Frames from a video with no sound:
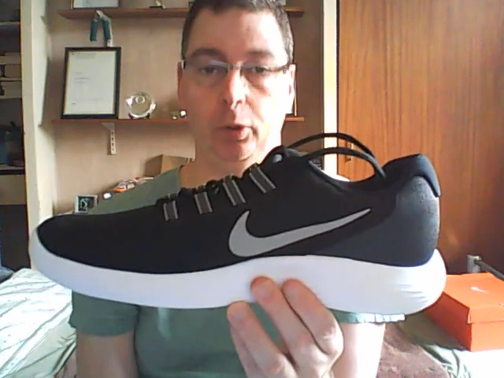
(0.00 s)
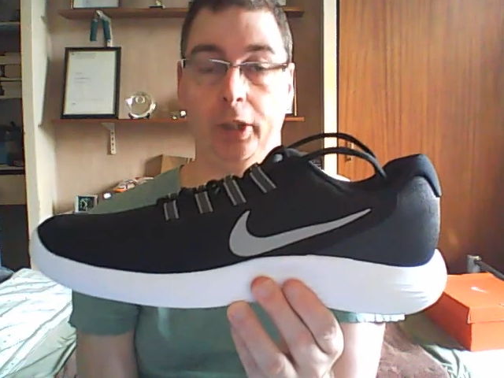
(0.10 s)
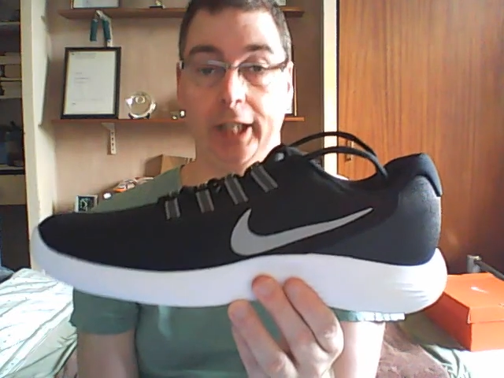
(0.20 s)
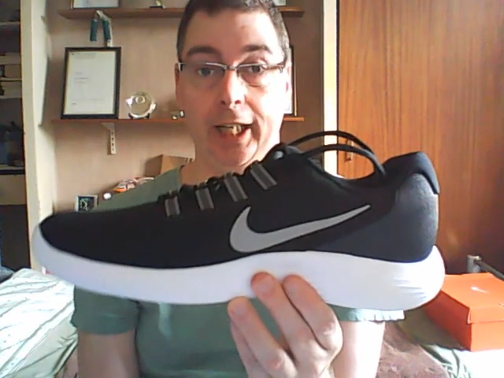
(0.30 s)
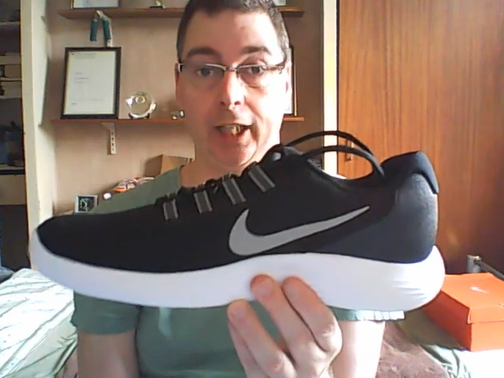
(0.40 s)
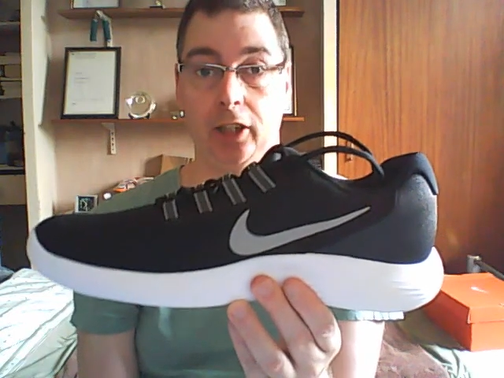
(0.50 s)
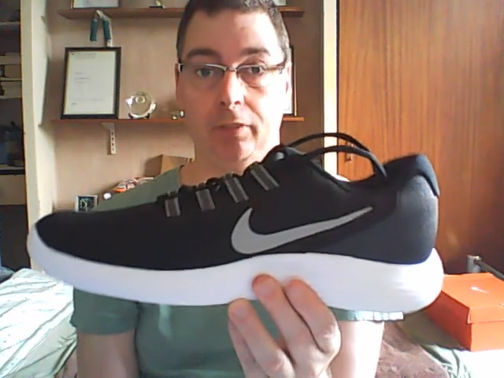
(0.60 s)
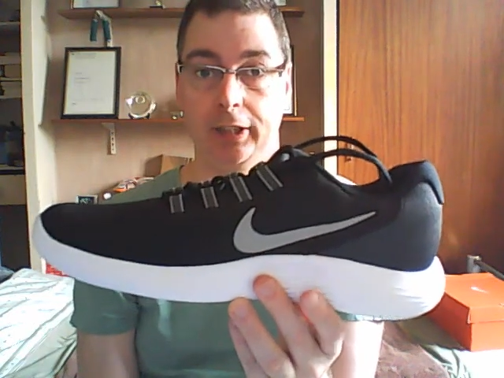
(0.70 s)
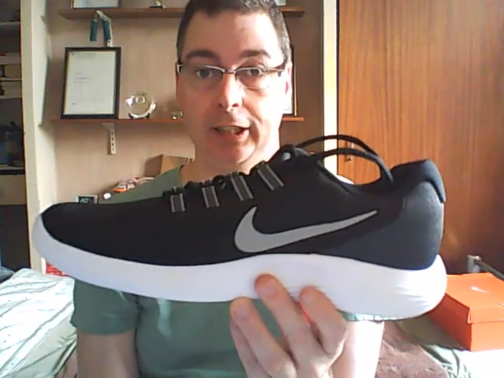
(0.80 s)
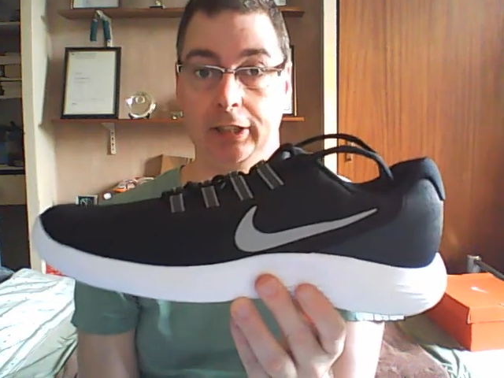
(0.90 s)
care
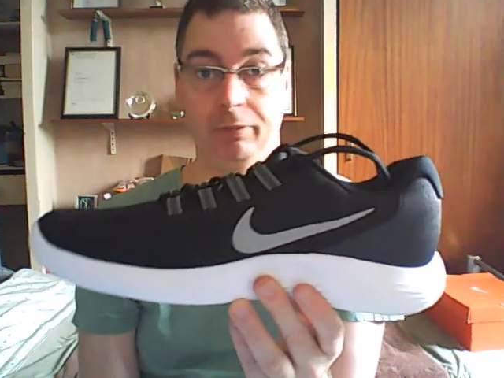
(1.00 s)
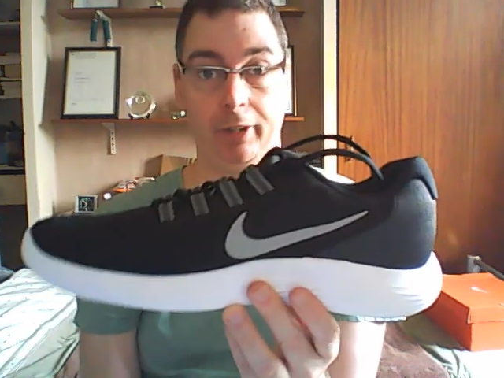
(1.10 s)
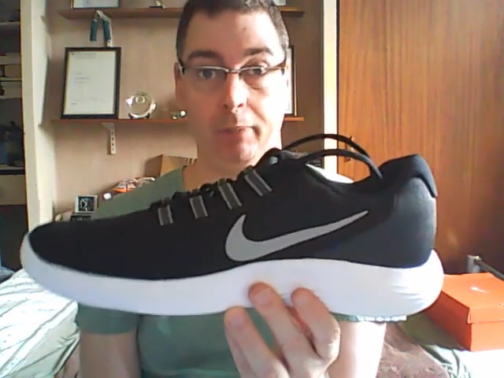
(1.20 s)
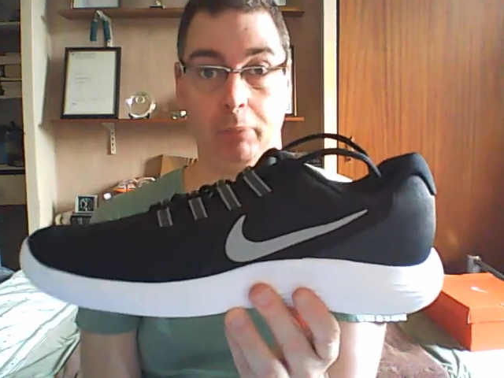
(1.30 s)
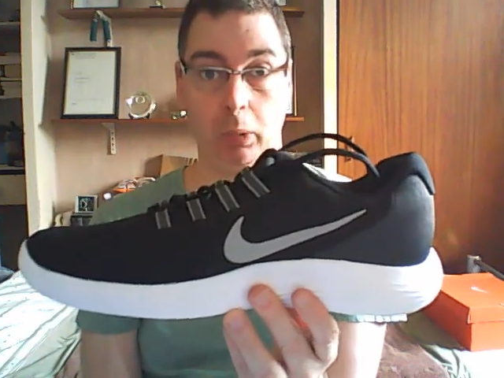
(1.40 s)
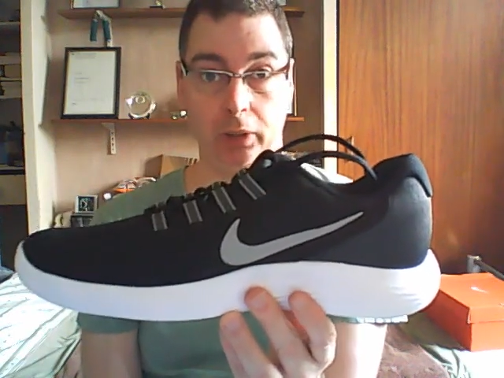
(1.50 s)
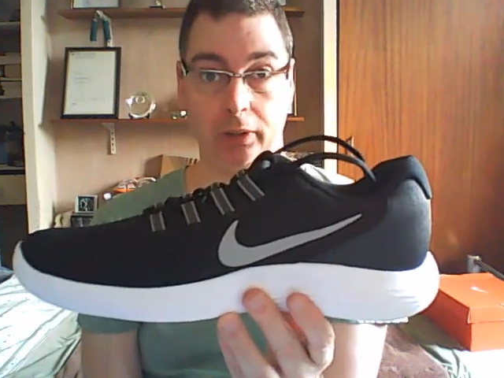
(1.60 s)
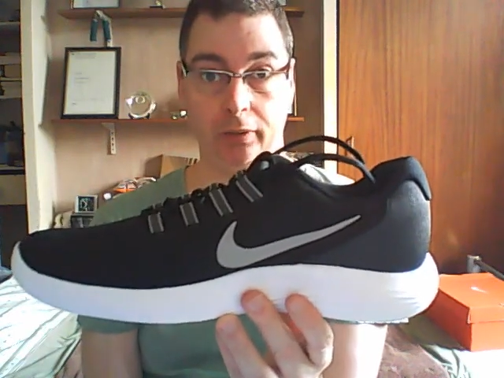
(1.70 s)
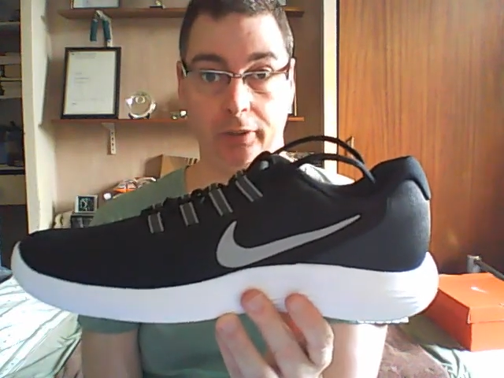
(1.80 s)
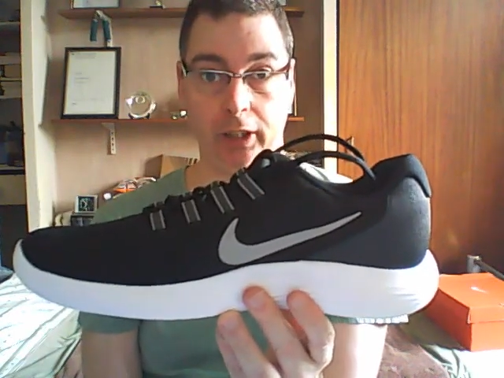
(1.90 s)
is very
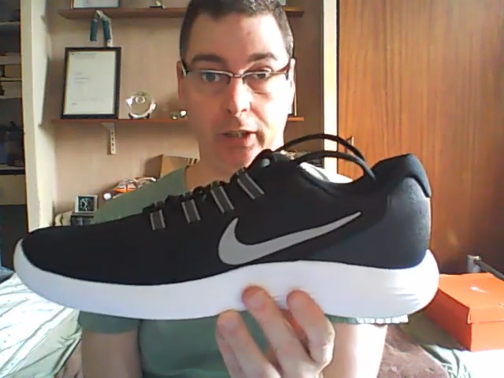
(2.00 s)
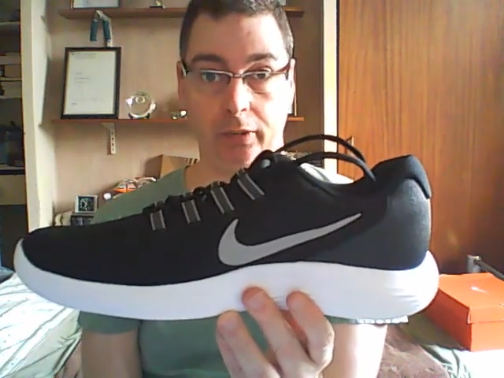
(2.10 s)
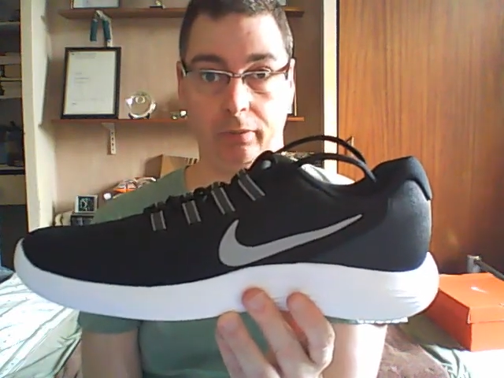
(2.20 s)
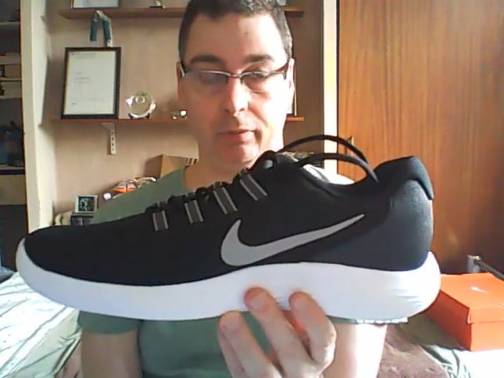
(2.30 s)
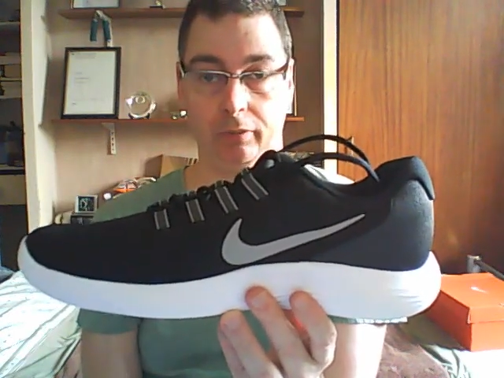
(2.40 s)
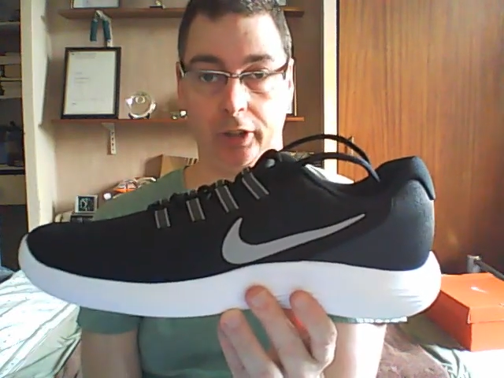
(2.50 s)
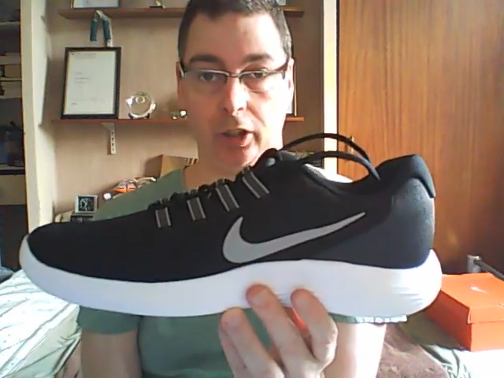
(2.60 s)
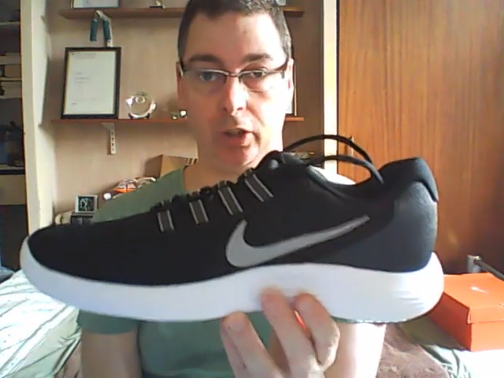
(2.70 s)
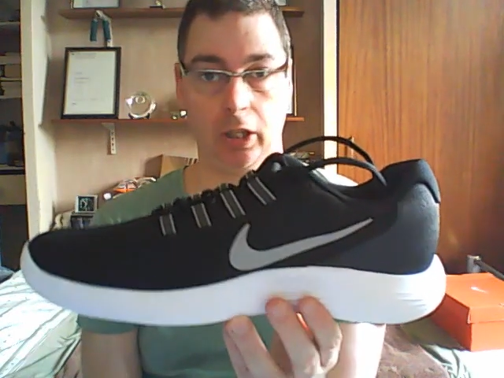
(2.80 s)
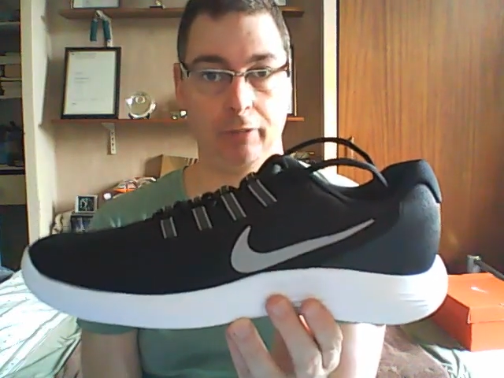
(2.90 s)
important. You know, you've got
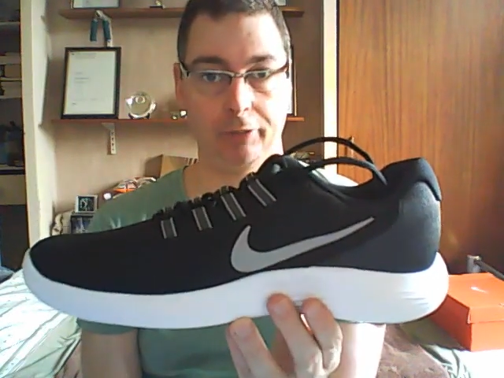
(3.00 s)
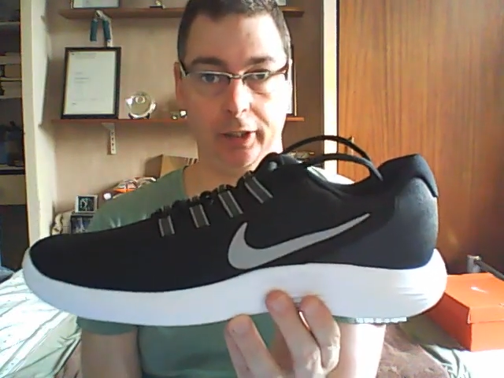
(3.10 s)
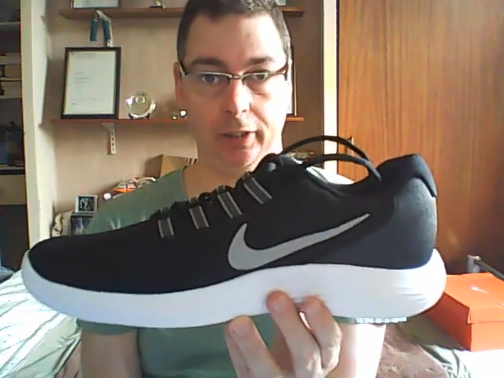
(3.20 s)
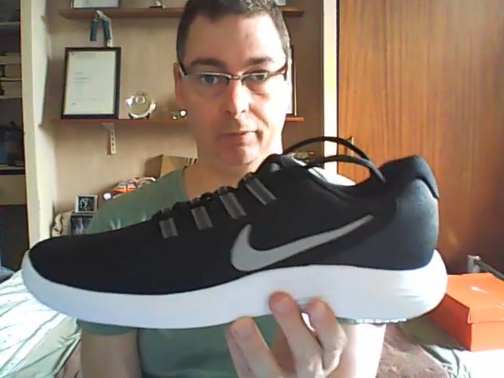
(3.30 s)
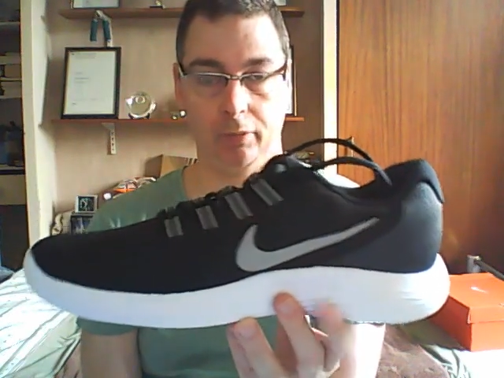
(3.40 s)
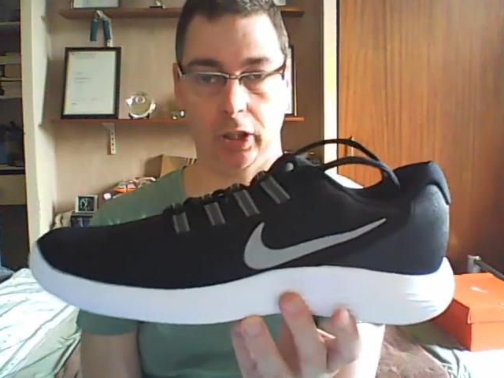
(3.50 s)
to look after your